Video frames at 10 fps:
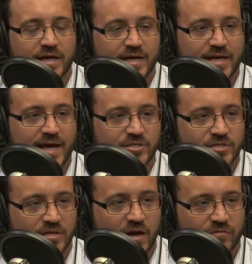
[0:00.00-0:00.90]
engage
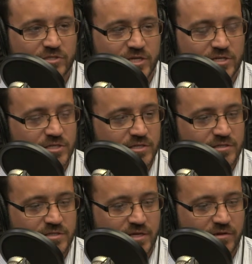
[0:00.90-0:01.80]
in the conversation
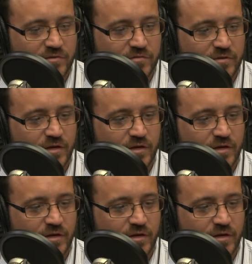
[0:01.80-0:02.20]
instead of